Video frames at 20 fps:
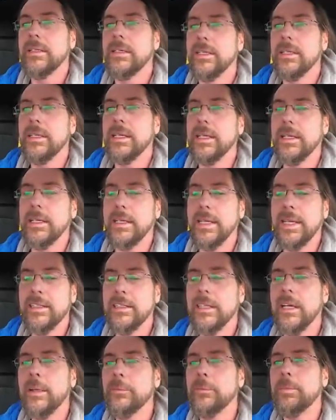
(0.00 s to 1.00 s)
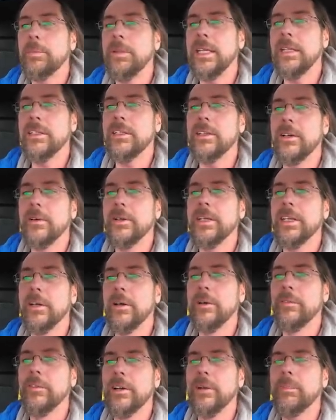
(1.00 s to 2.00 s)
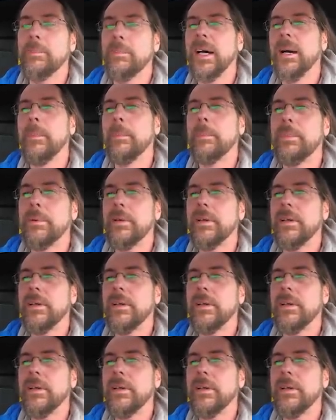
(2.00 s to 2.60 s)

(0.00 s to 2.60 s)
Yeah, at top speed going over a bump,